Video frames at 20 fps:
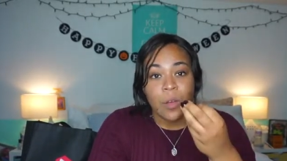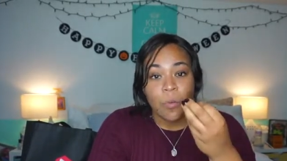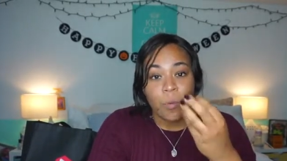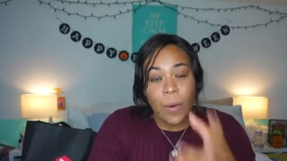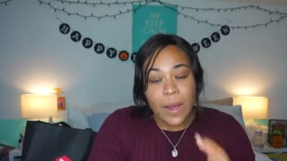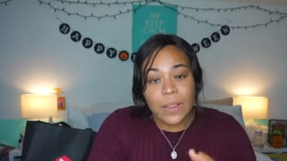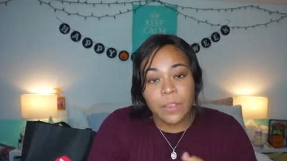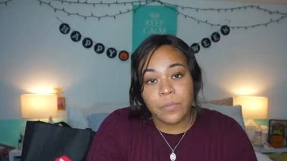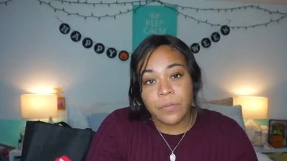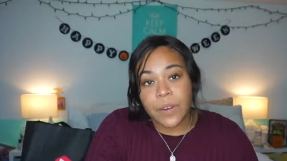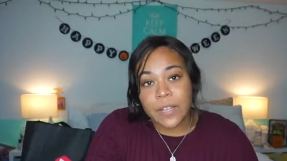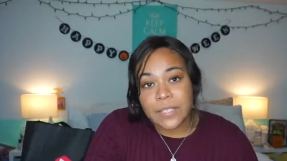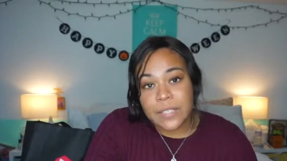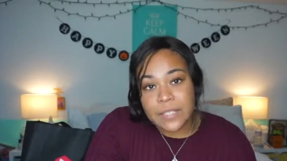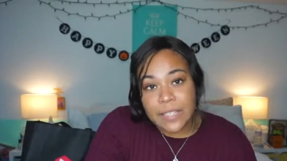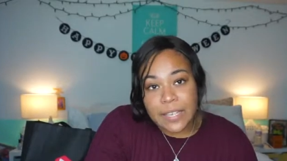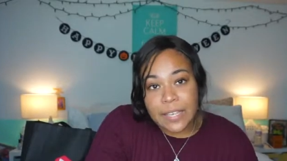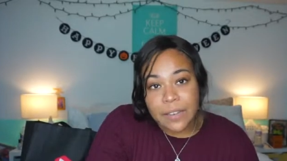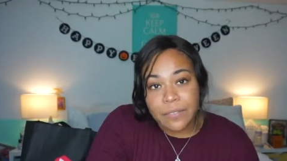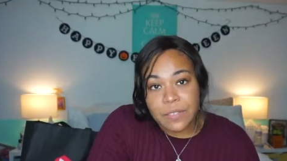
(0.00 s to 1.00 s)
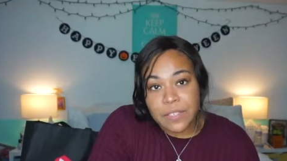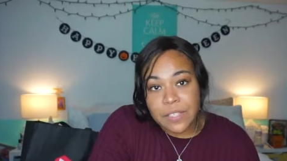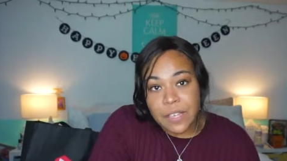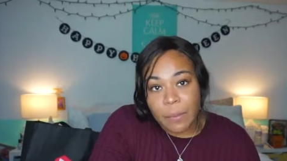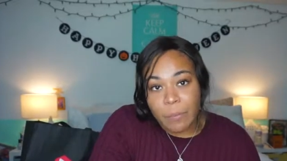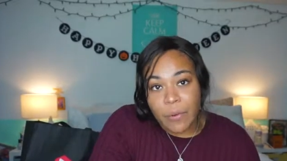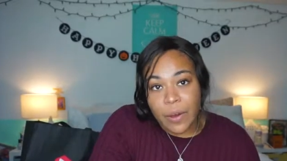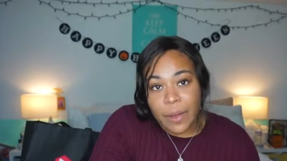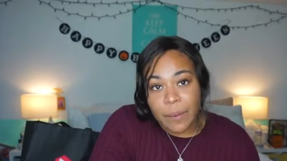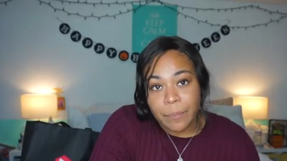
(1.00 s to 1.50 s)
Why the fuck did they give a
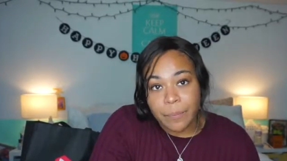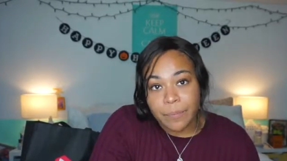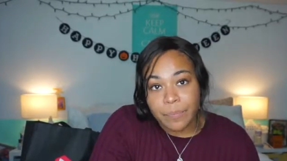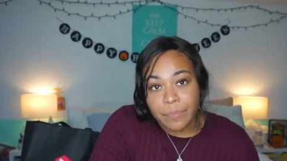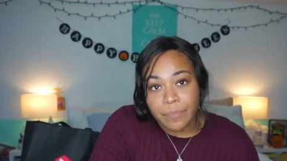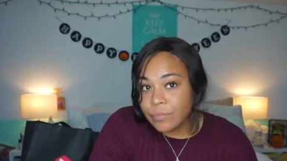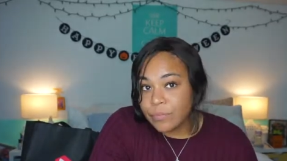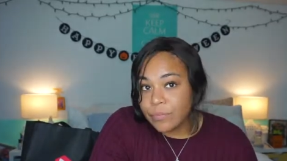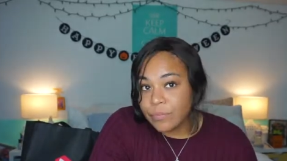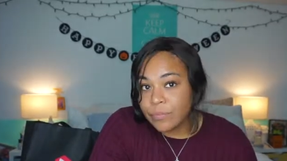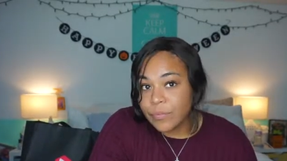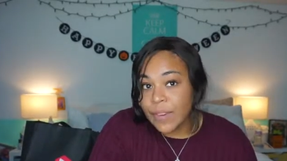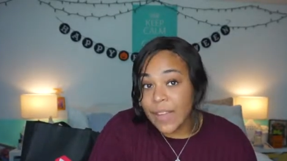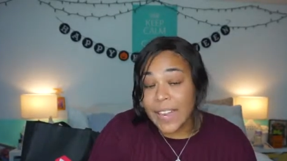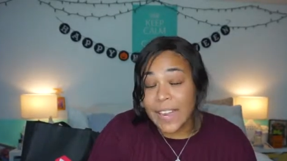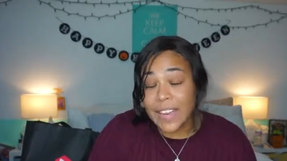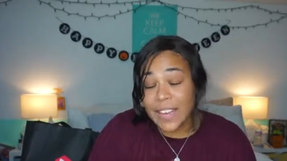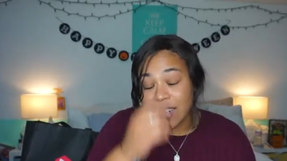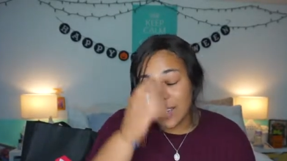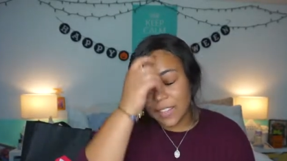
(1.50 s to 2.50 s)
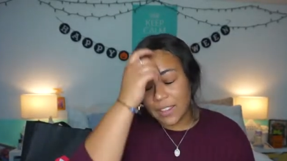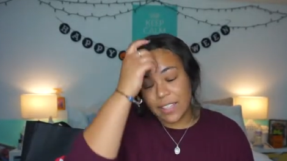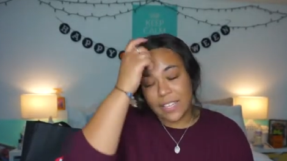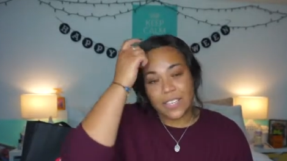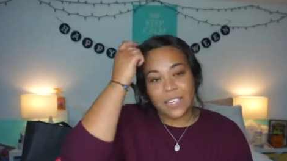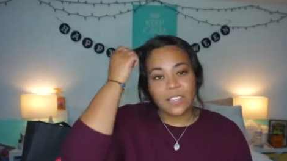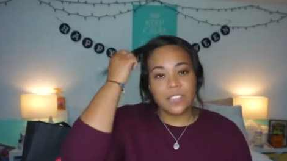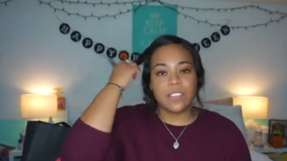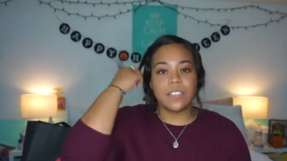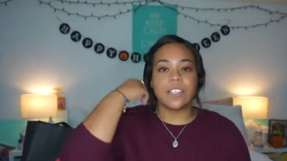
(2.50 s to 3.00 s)
Subway? And they
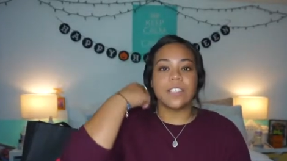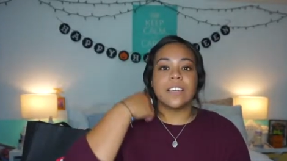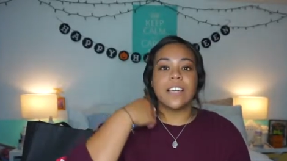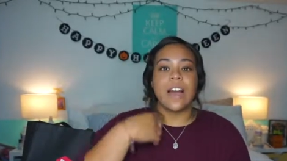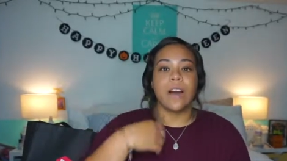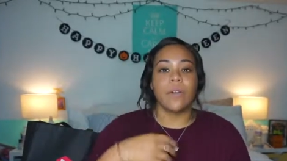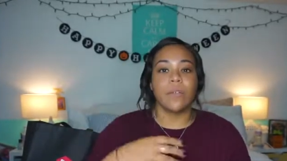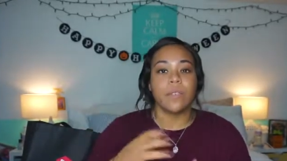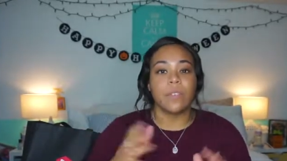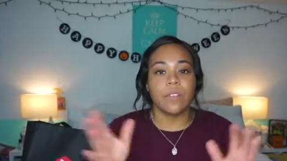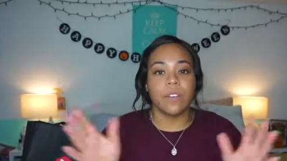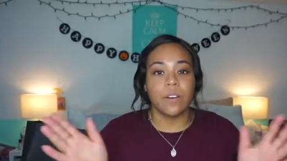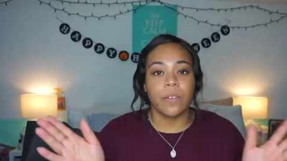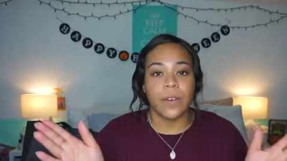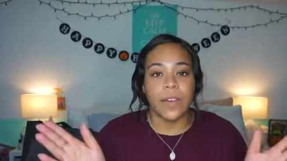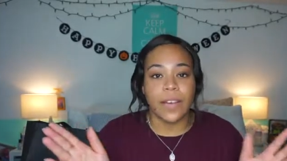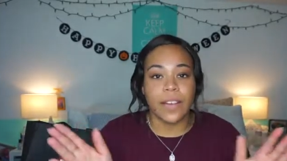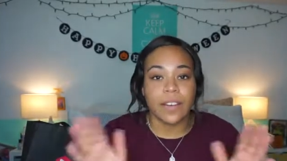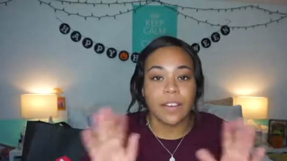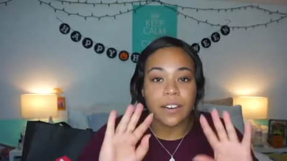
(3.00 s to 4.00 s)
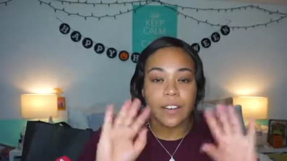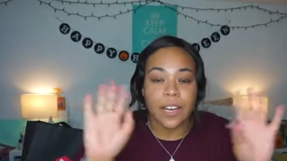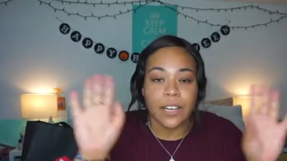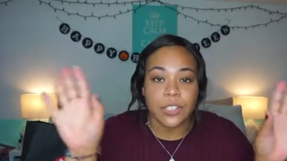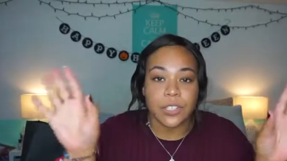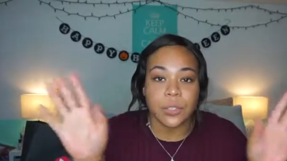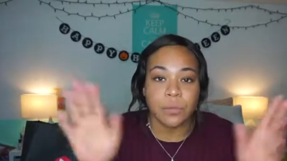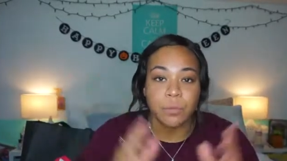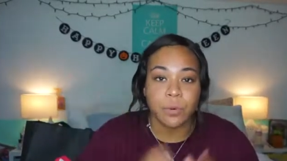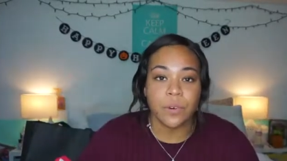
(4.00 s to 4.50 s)
didn't, now, okay, I
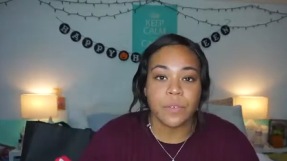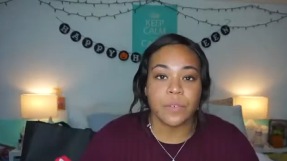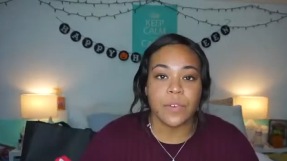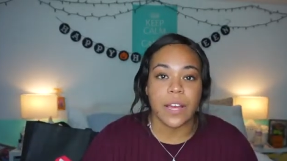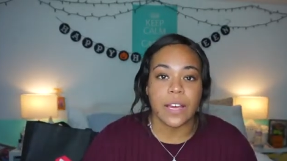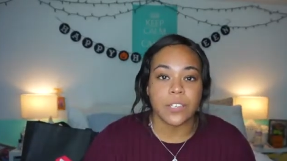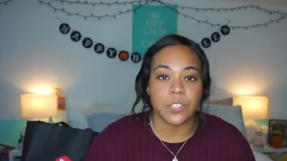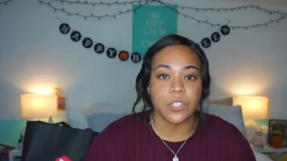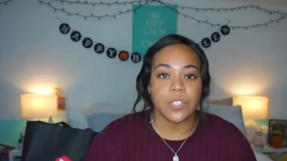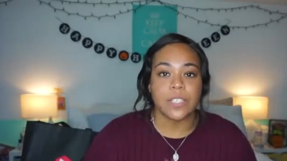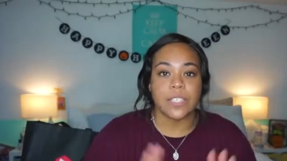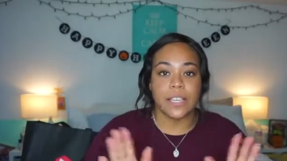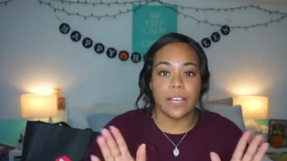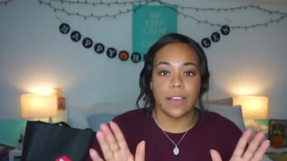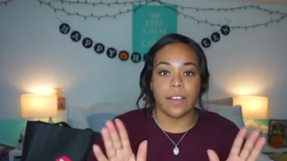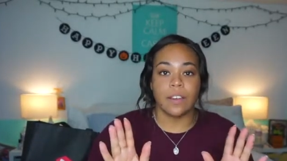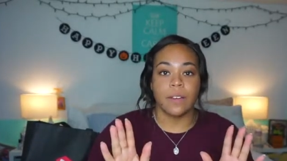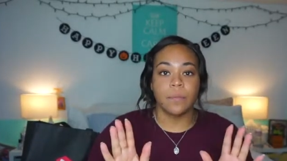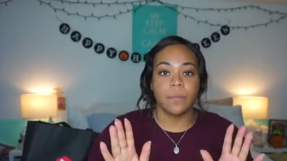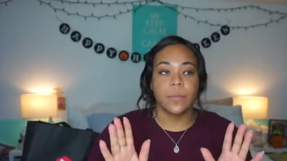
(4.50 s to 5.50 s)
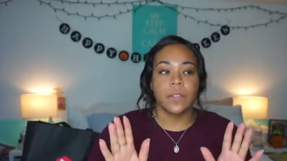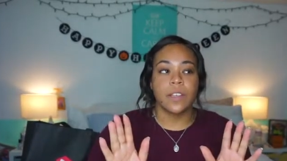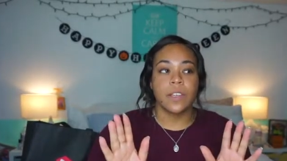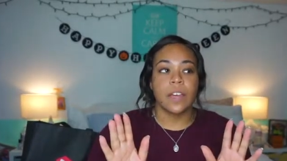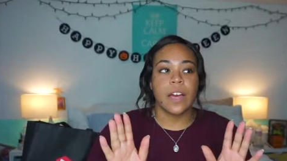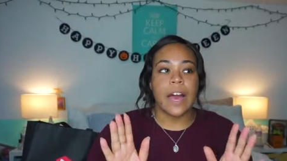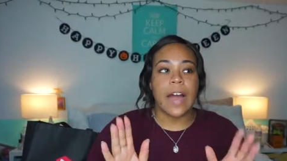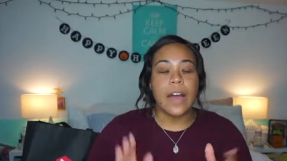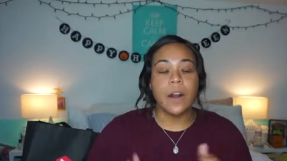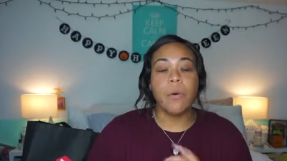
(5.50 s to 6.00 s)
should, per, I should say,
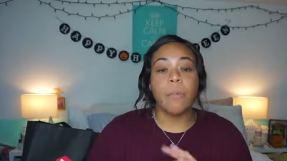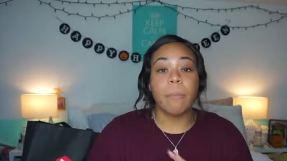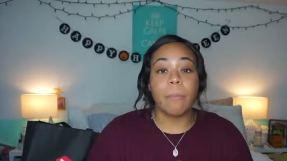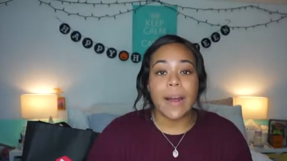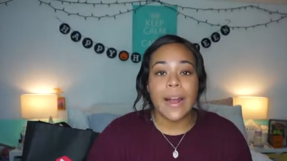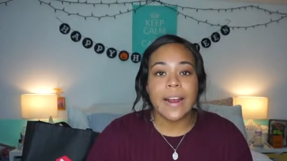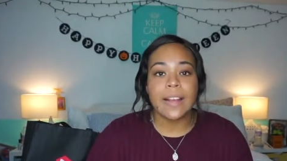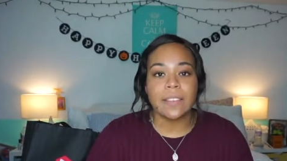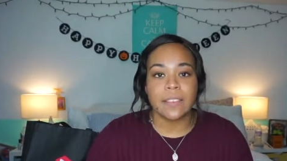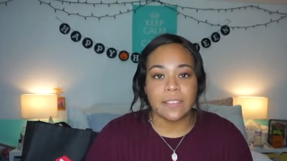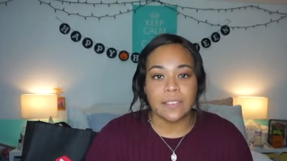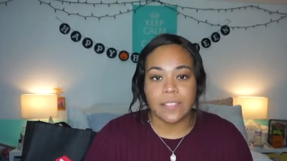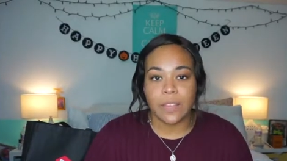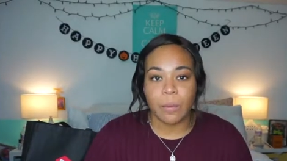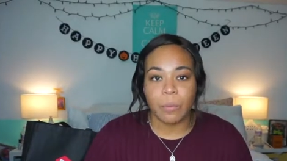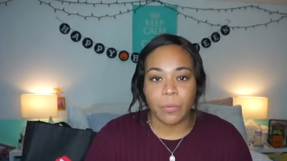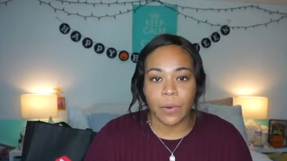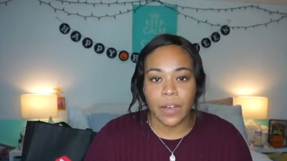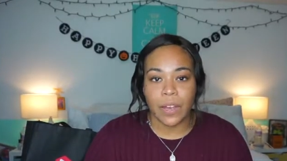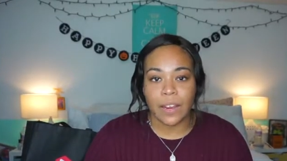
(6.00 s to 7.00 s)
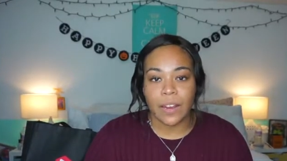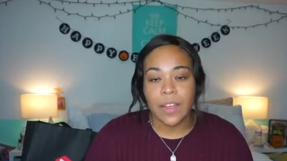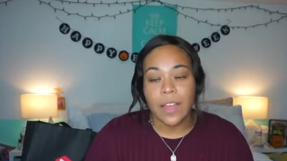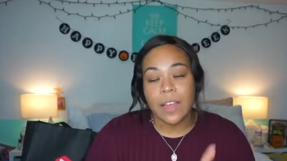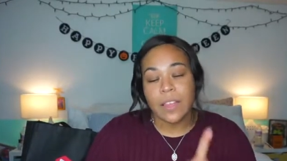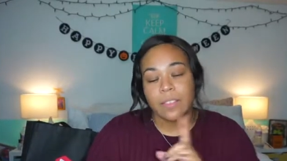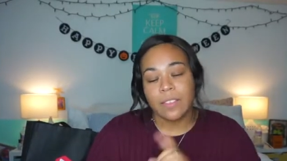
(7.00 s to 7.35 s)
I don't mind the Subway.